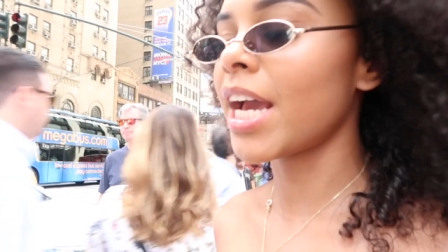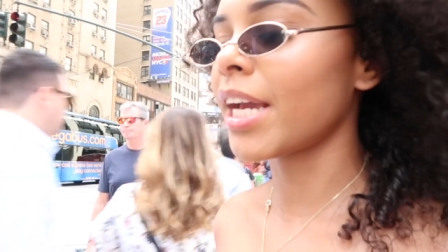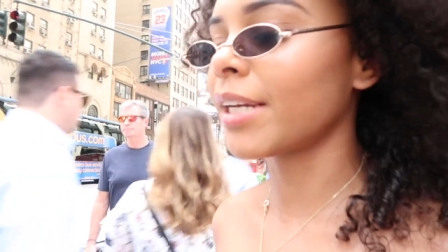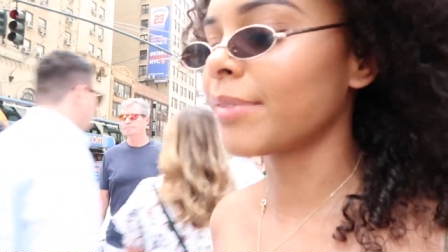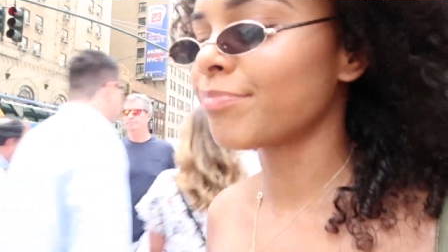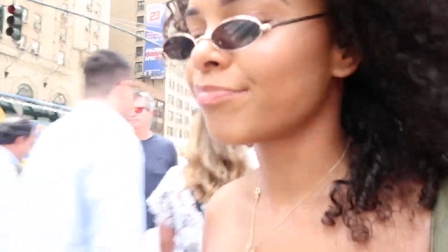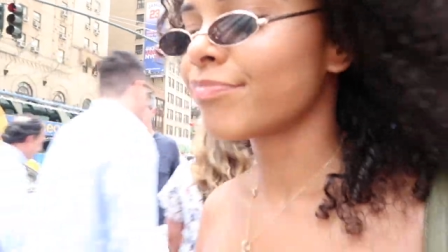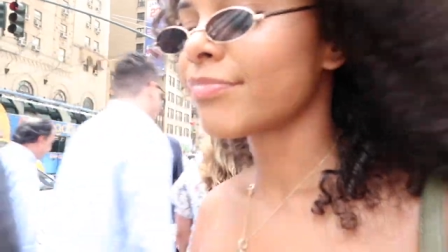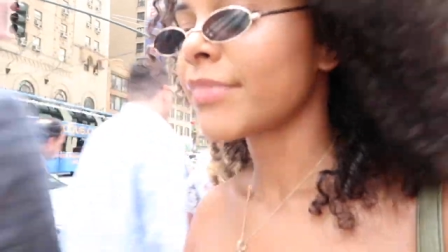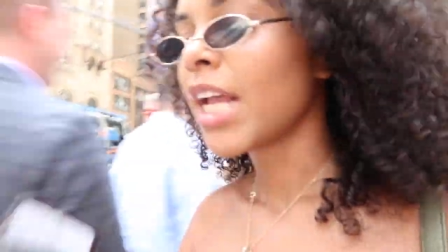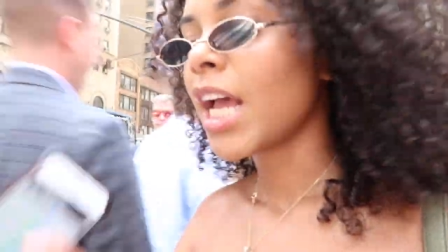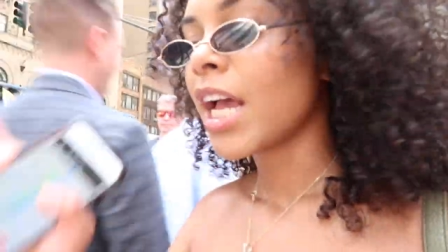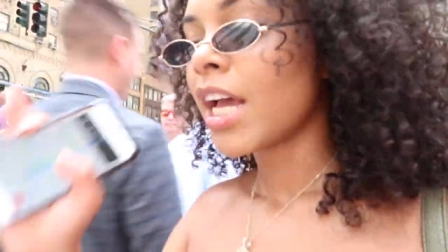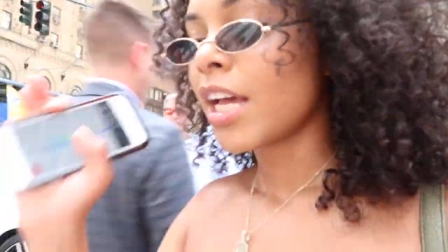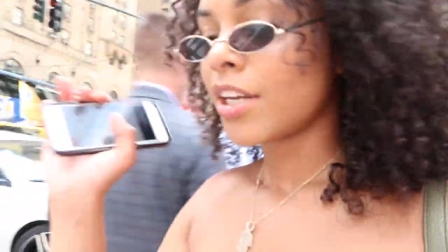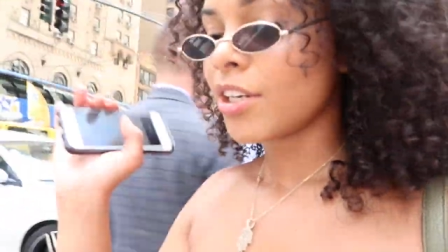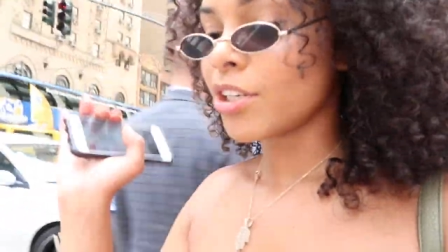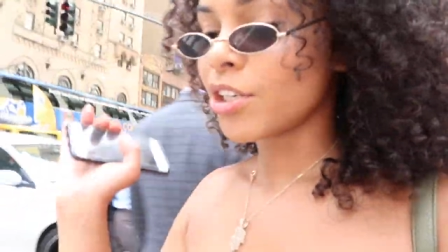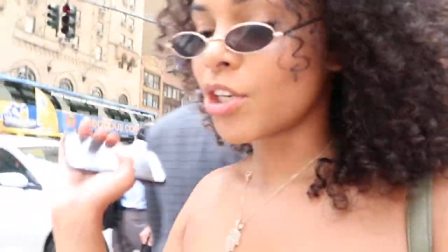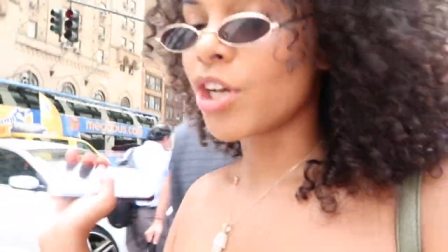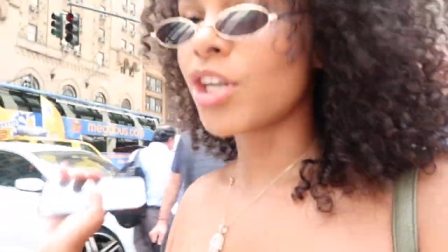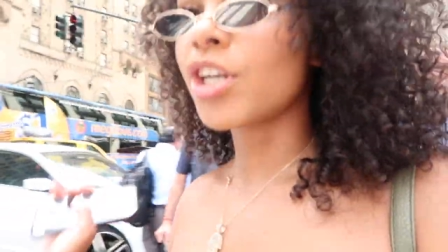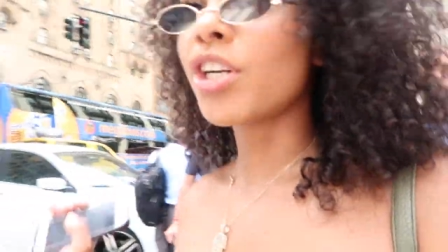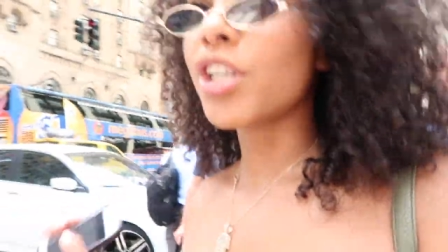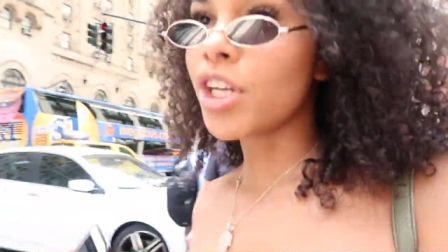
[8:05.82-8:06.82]
like,
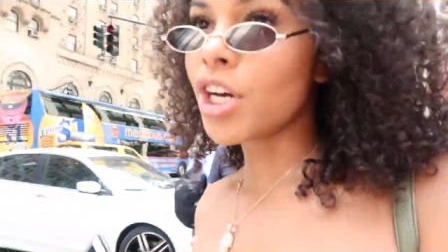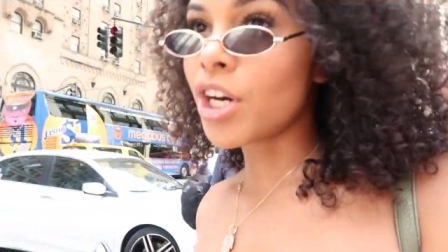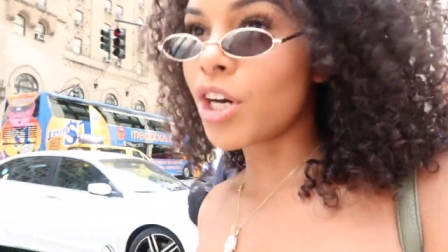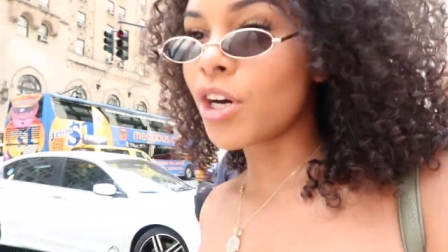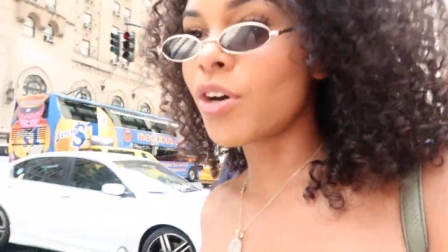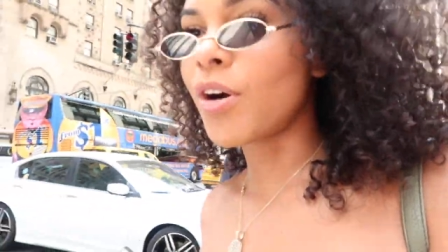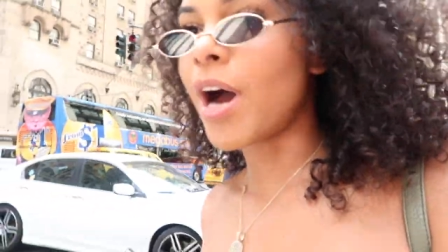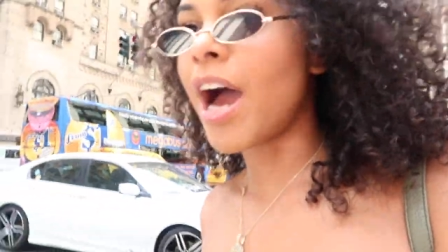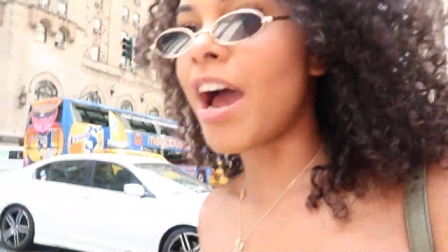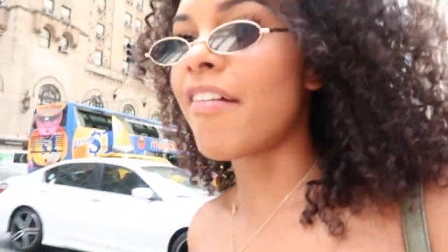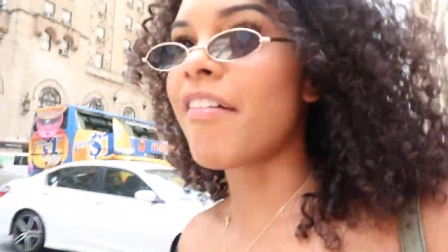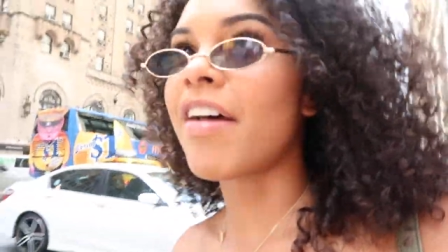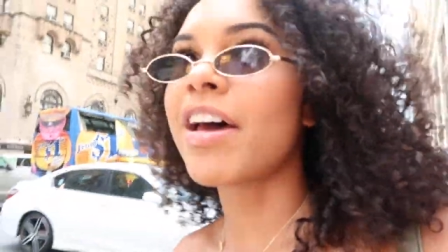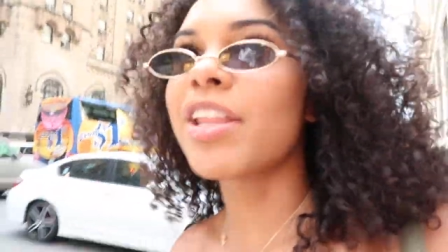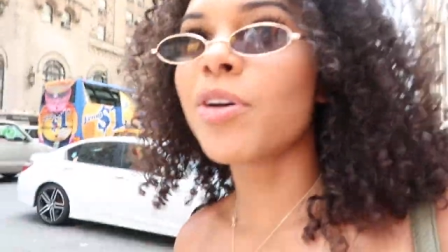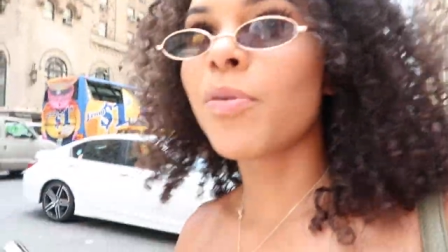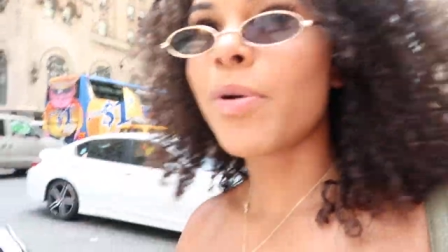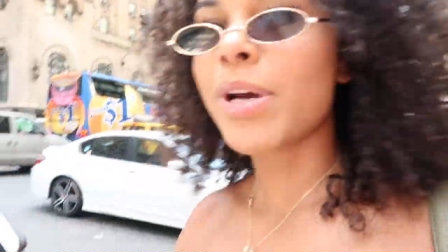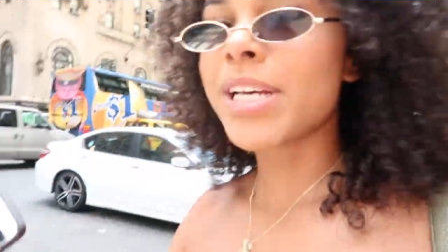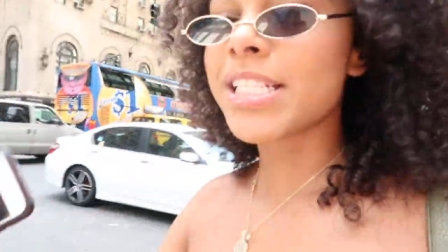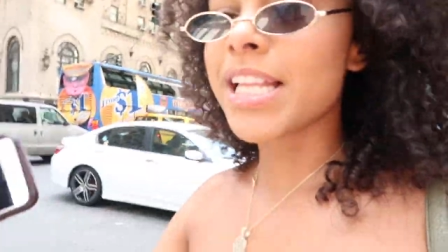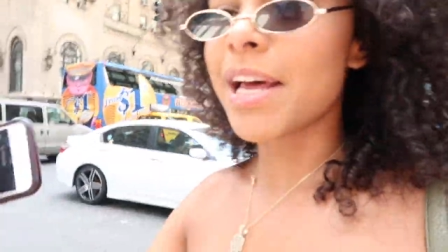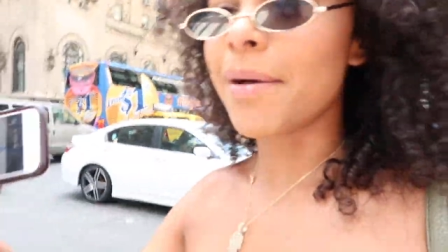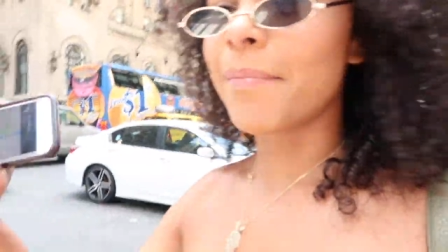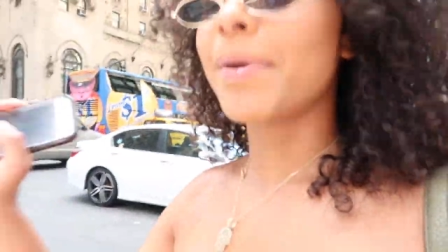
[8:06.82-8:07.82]
no, no, no. I'd rather
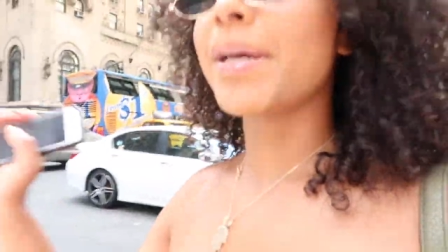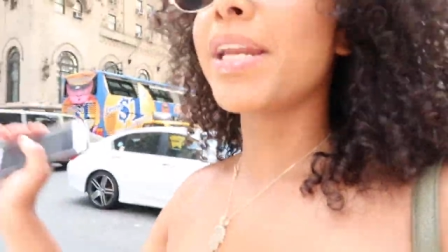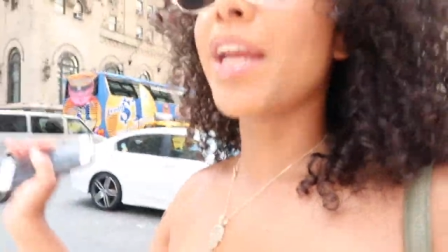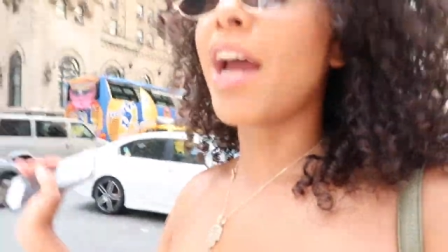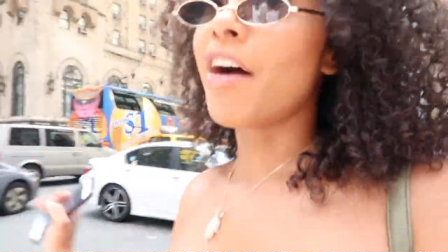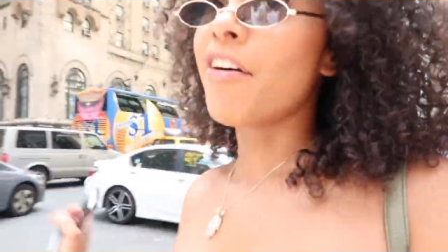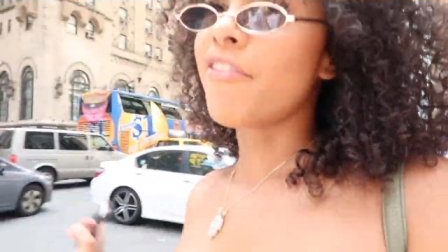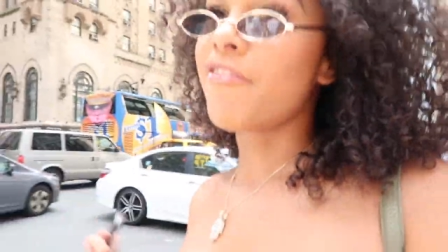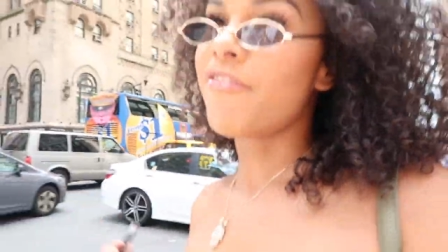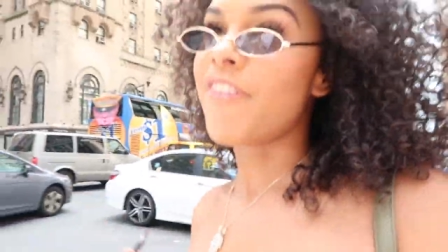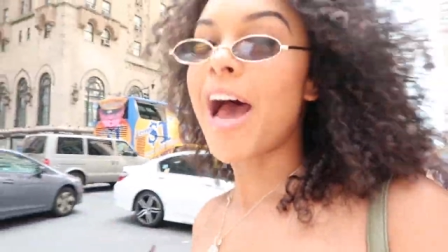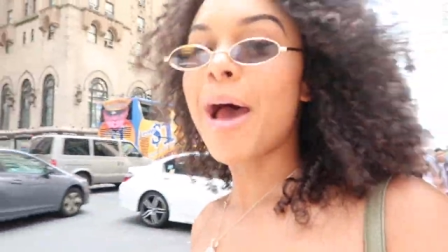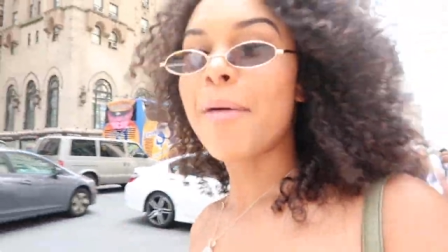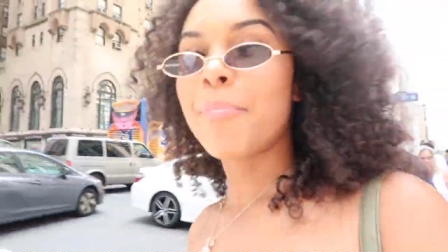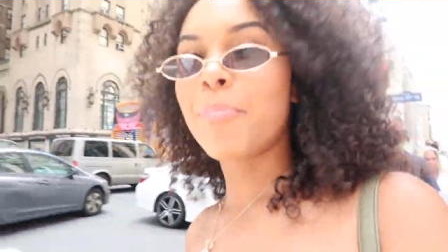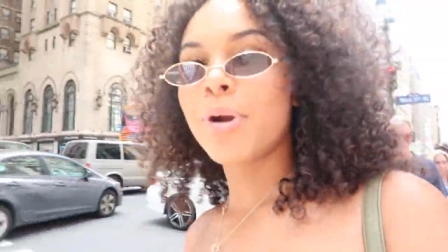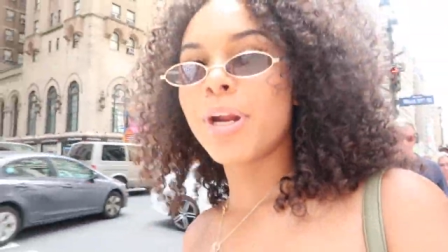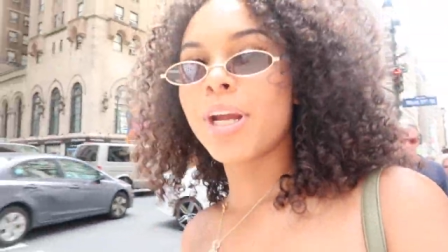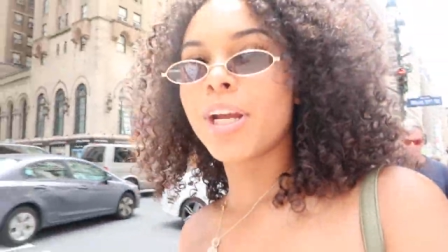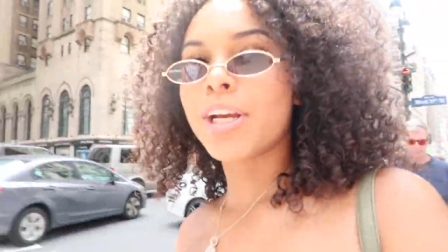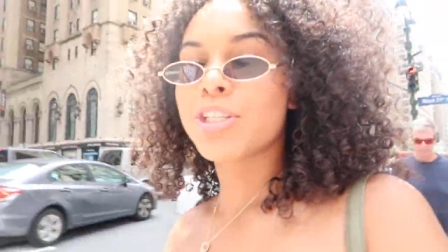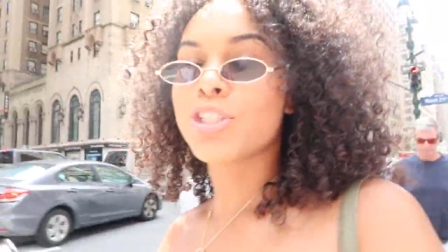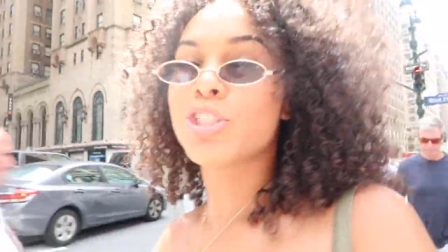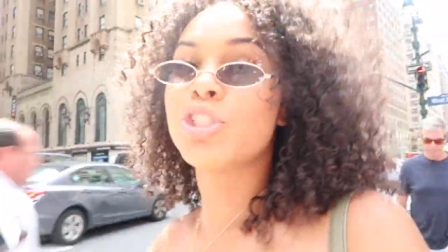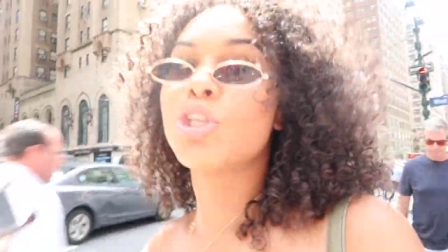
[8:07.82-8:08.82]
waste that money on fabric.